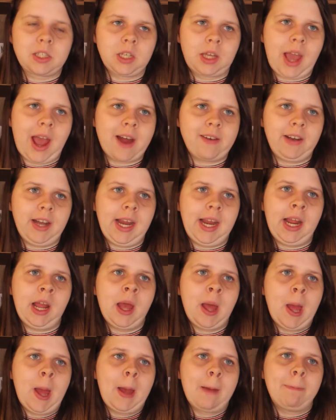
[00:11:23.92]
to carry
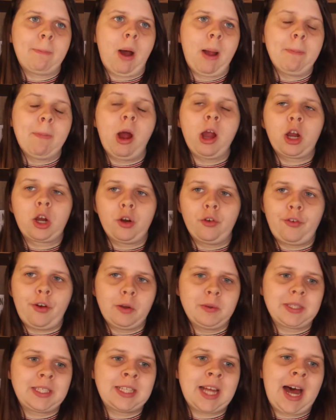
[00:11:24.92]
my
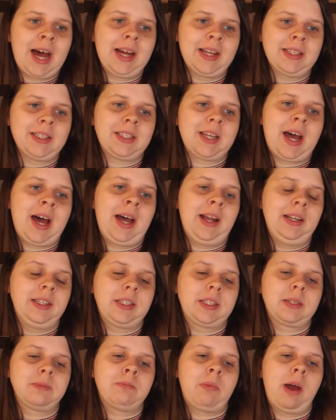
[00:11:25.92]
microphone stand
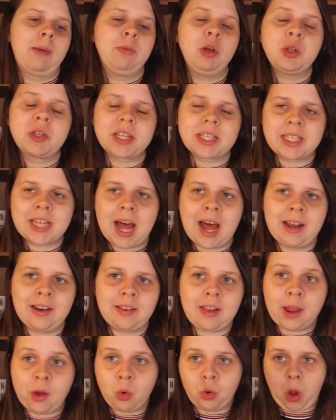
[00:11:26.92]
and my music
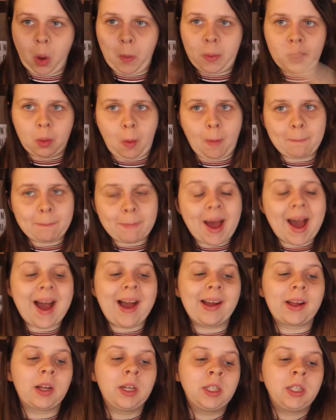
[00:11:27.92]
stand. They all go in the one
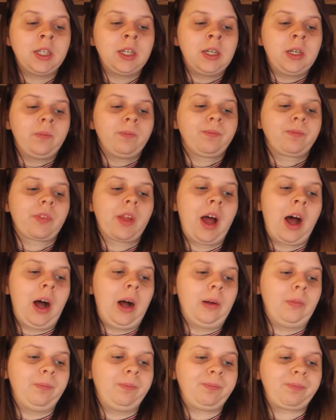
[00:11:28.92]
bag.
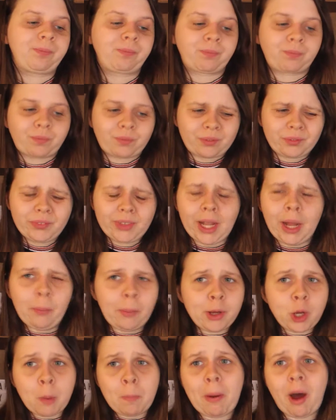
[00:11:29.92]
And
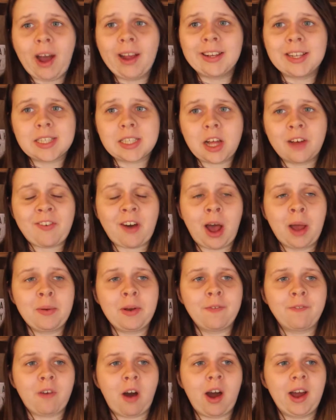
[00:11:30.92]
when you're buying this stuff, I would
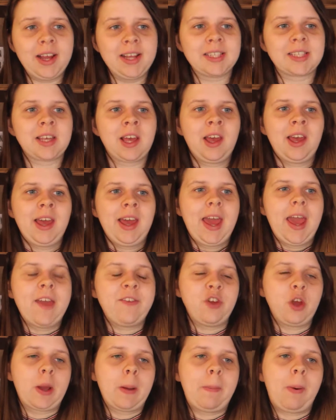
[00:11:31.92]
advise,
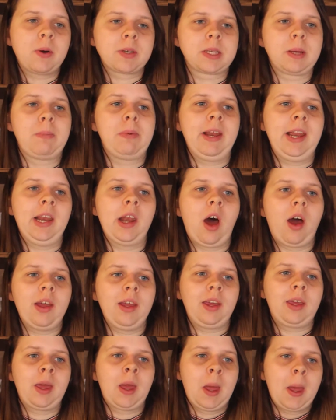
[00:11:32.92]
if you could possibly
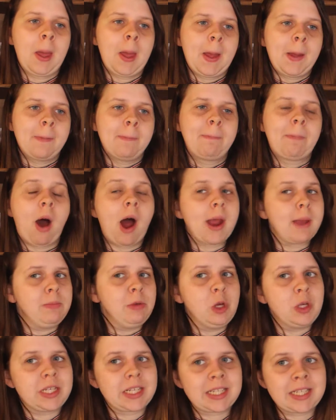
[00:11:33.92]
like buy a
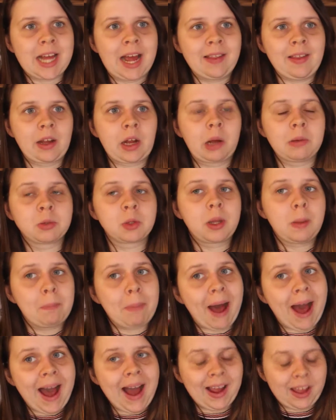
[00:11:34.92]
music stand that comes with a
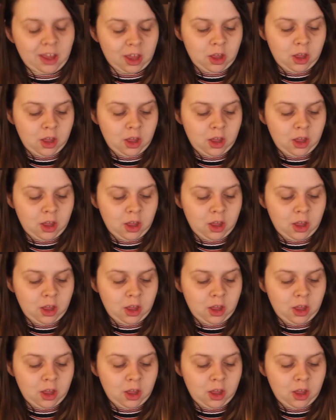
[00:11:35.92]
bag